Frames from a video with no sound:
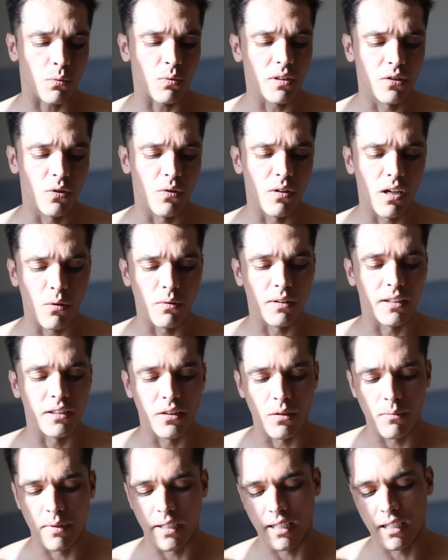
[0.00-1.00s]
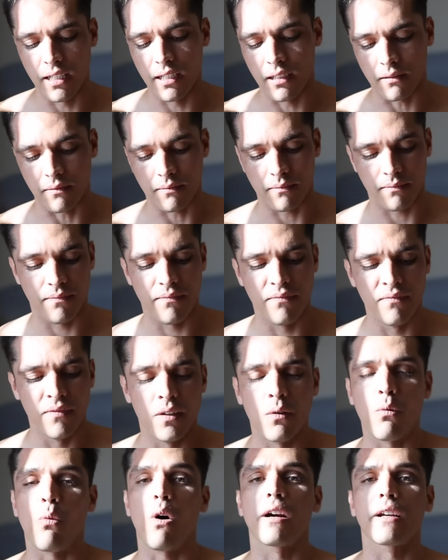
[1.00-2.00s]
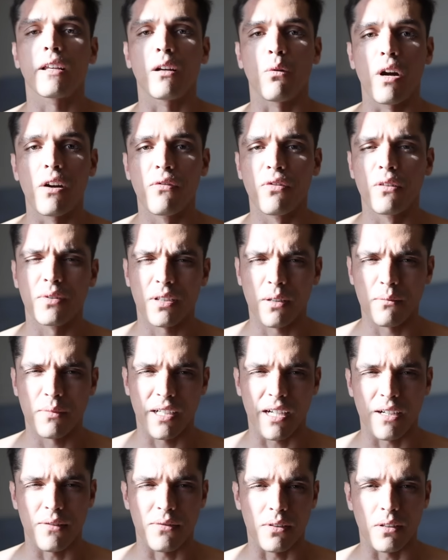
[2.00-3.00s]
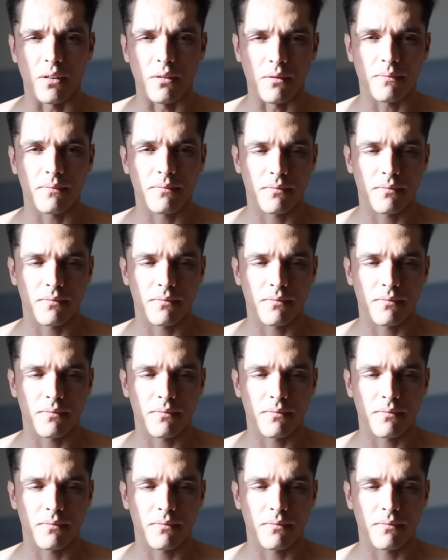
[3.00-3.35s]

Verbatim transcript: What's going on with this new beginning? Walking away from something, I feel.